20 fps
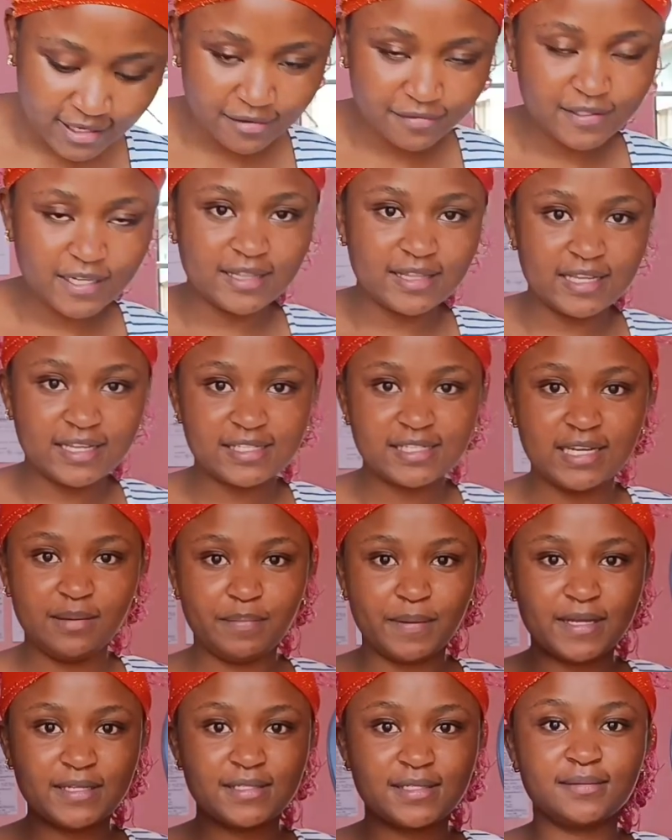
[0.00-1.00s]
thrifted these
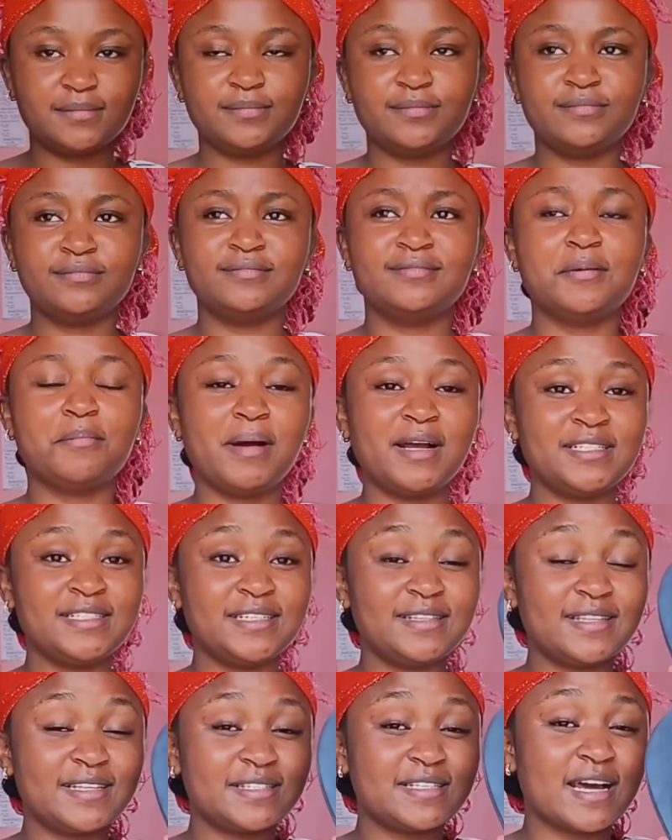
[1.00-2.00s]
slippers
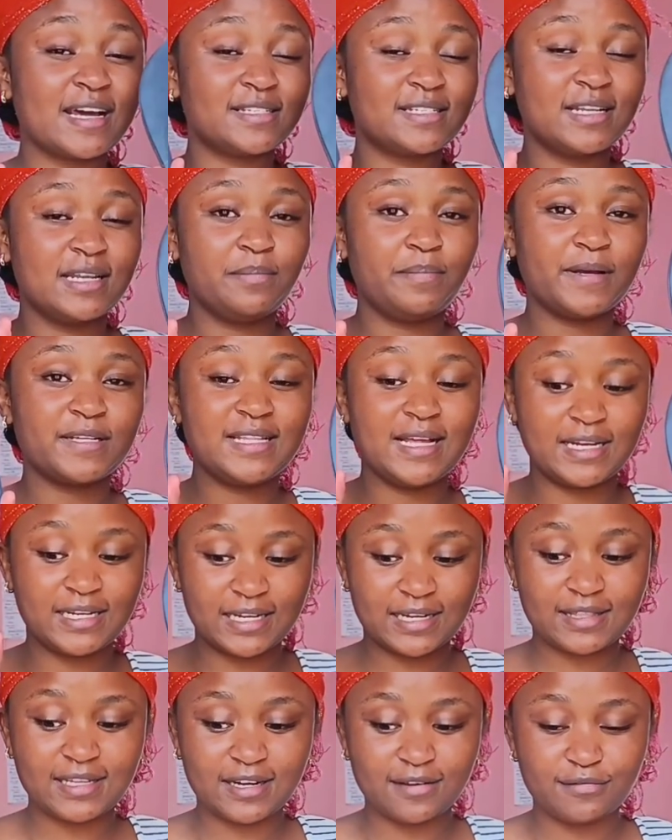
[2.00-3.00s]
imagine these are slippers that
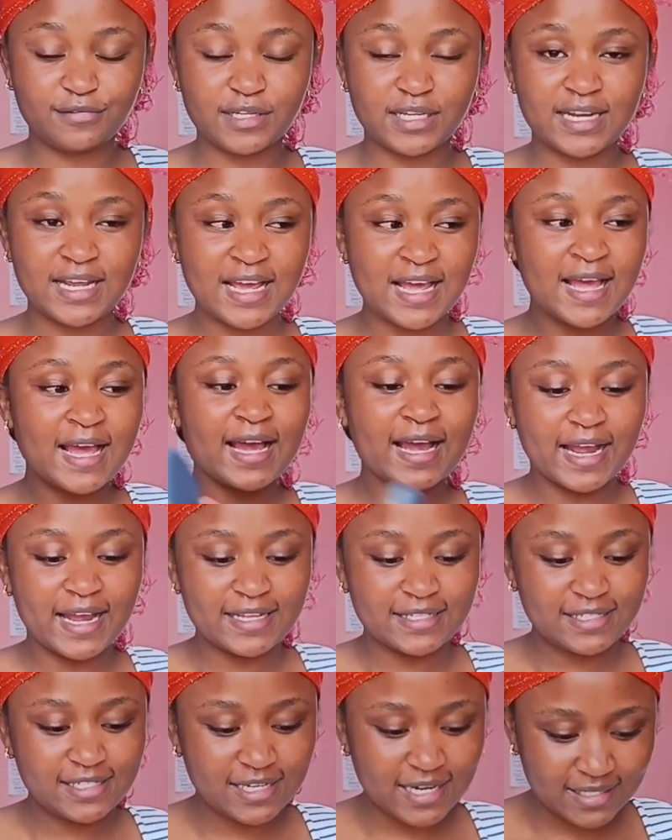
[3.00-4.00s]
are thrifted
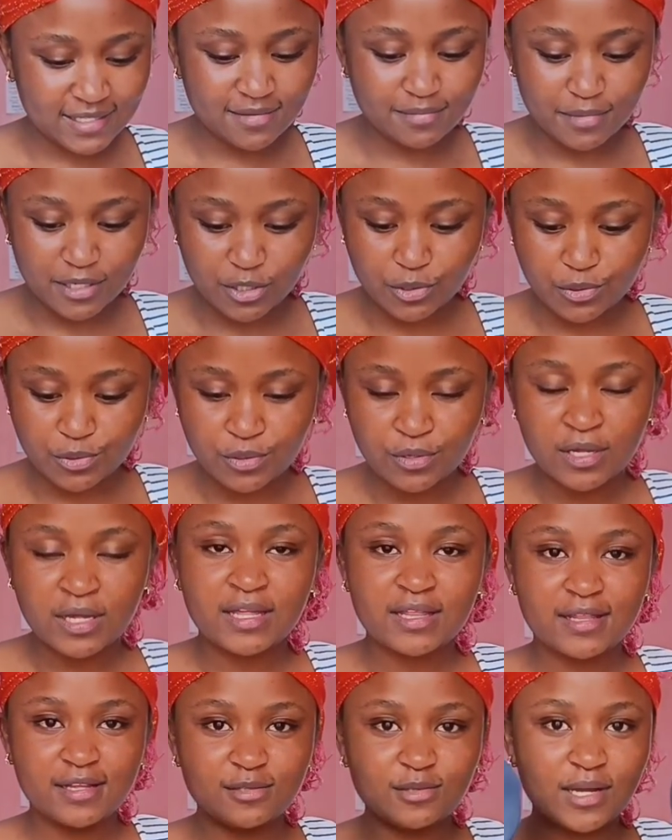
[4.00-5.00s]
guys trust me you
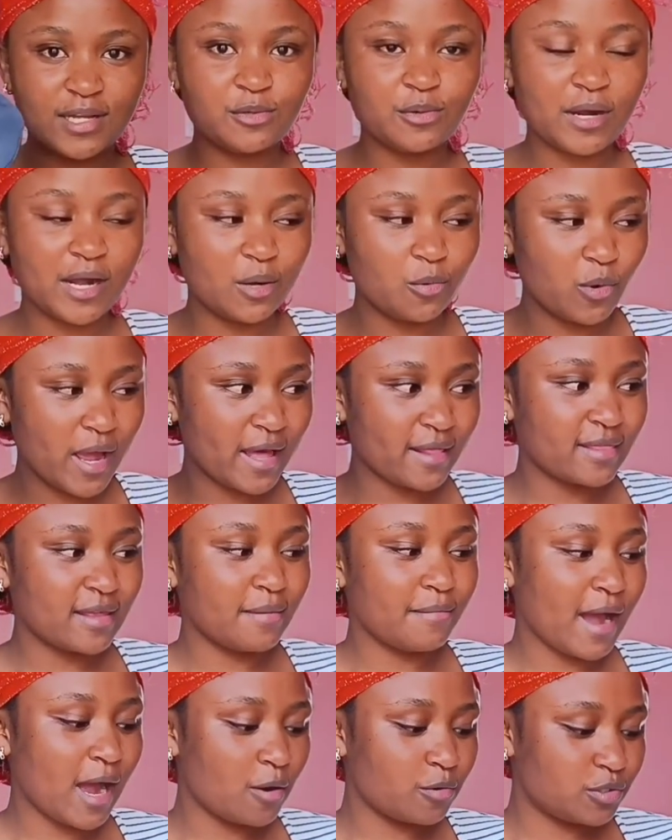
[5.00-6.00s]
this one you can wear
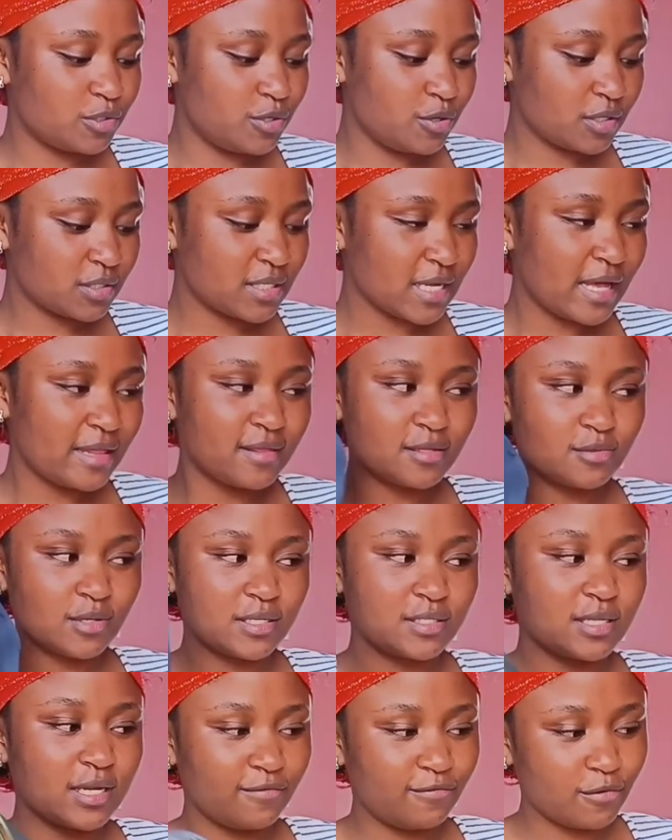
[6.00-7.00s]
them outdoors and these
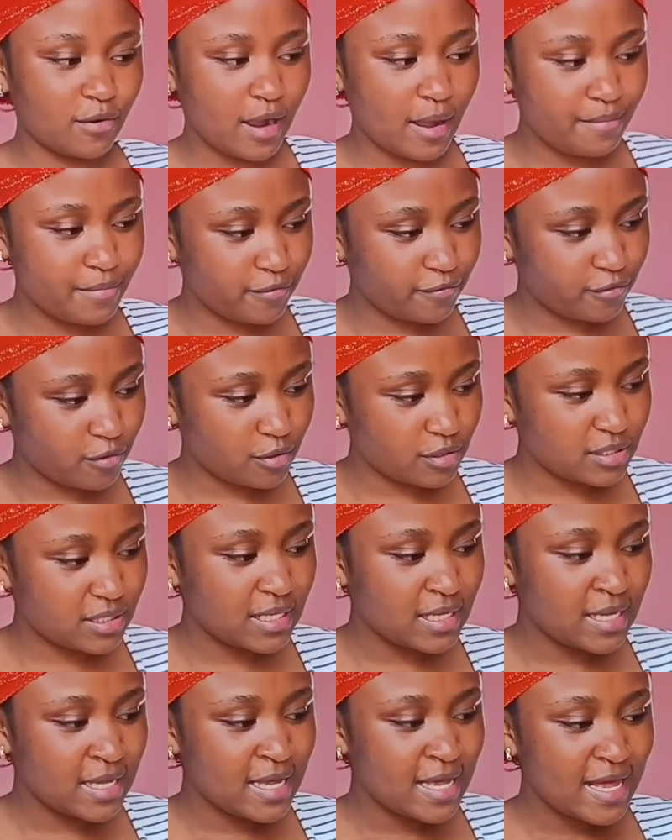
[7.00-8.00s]
ones are for hubby of course
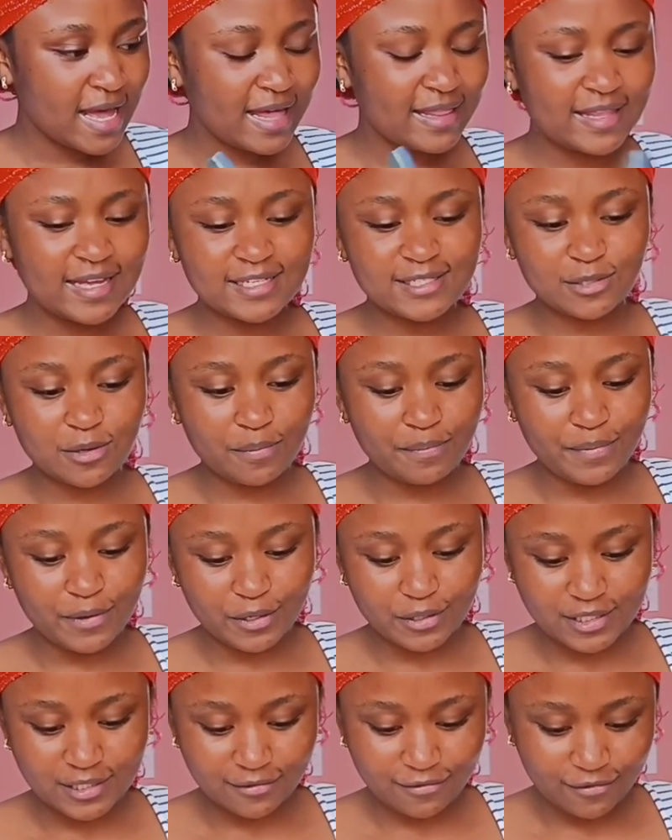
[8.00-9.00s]
and they're so
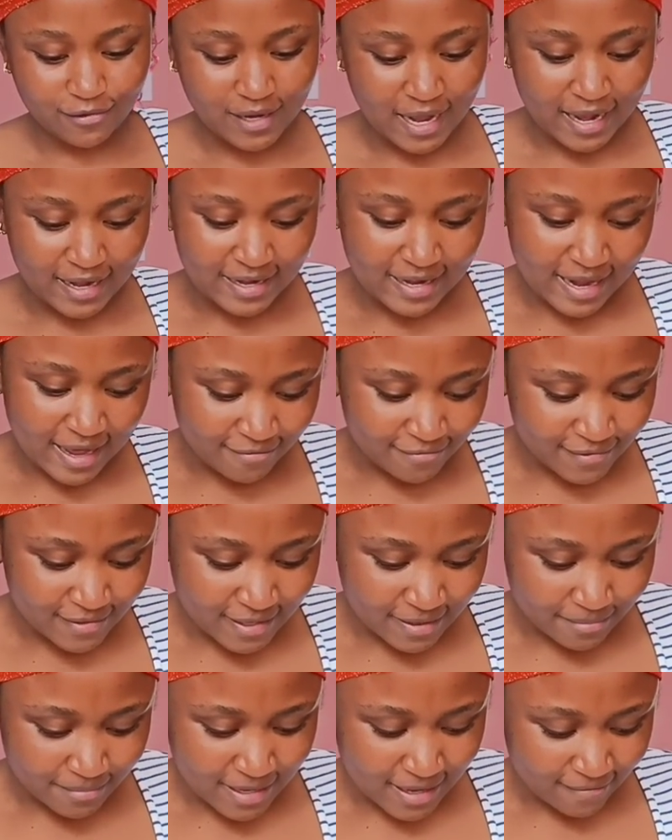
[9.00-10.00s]
beautiful i love
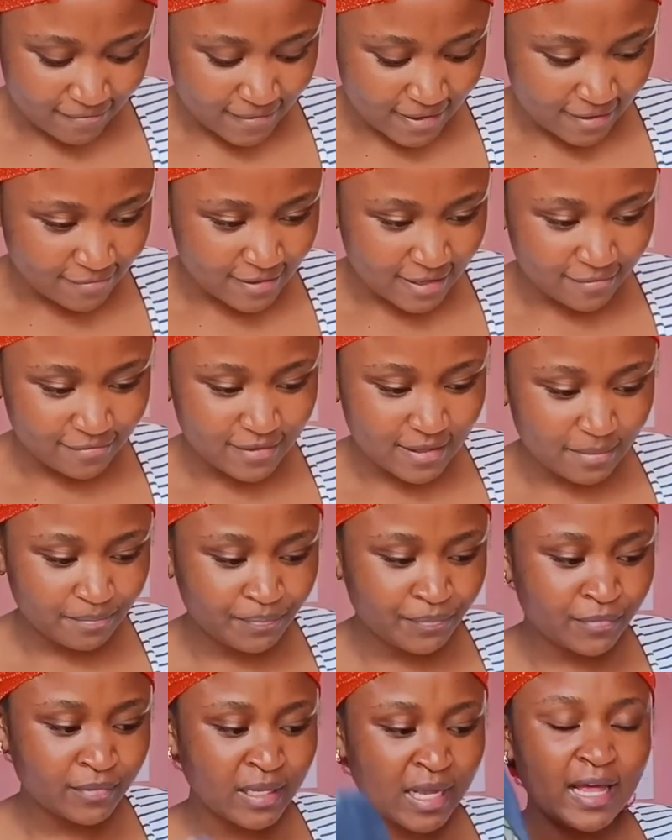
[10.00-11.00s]
them love love love them
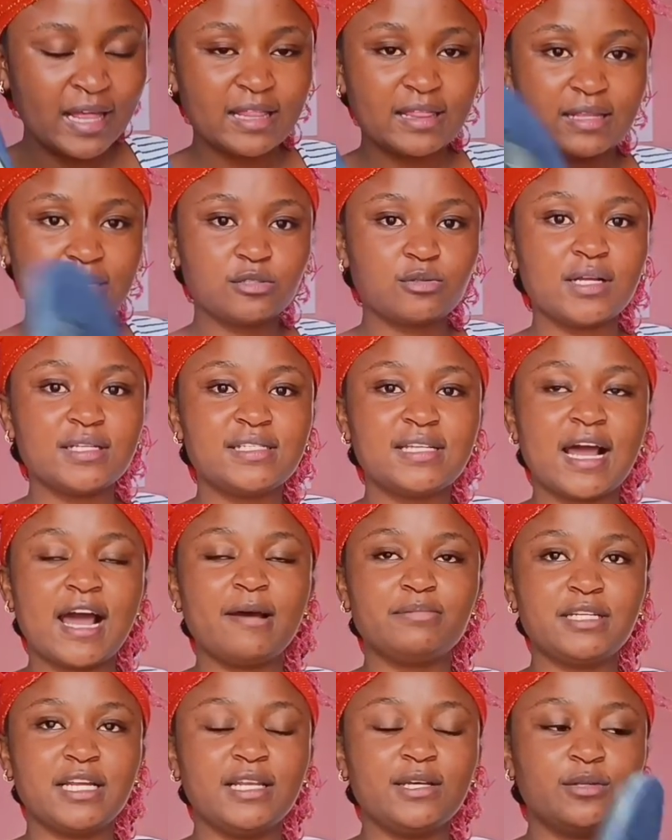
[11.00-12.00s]
these ones
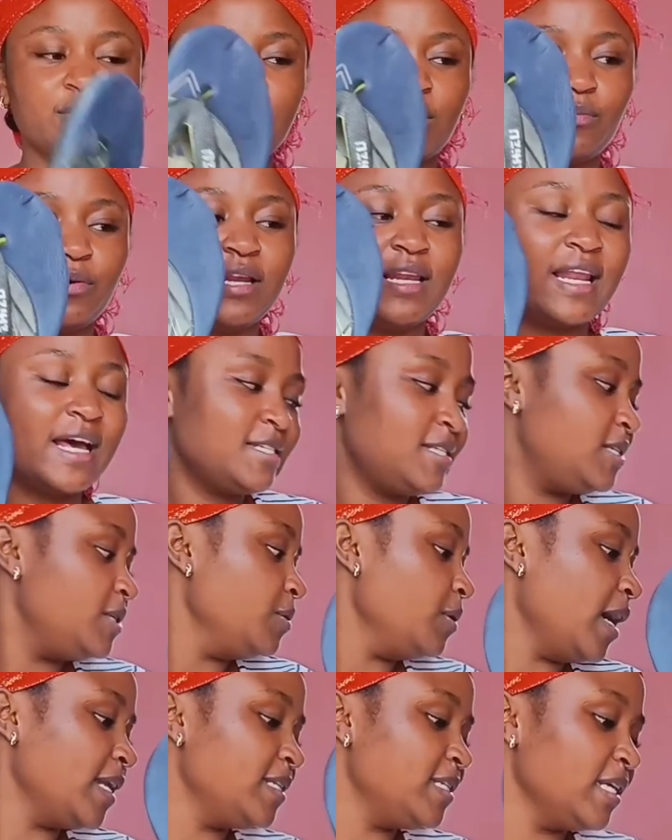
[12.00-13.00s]
i'm telling you they will last
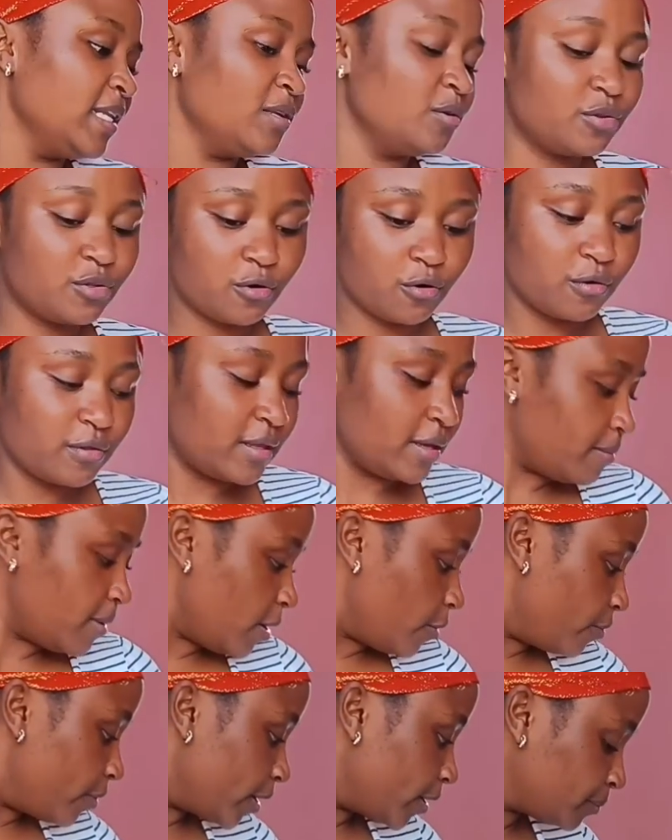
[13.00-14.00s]
you until you throw them
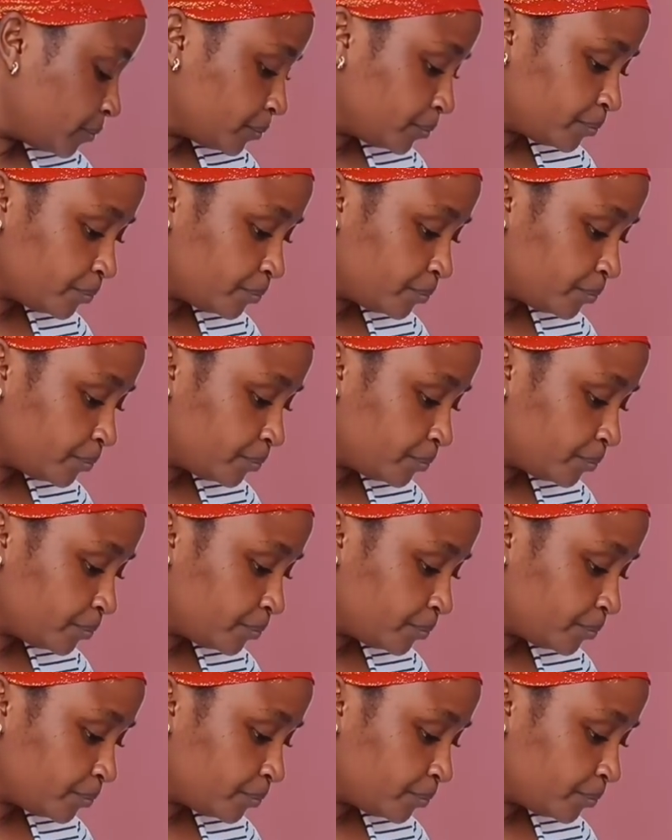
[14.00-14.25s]
away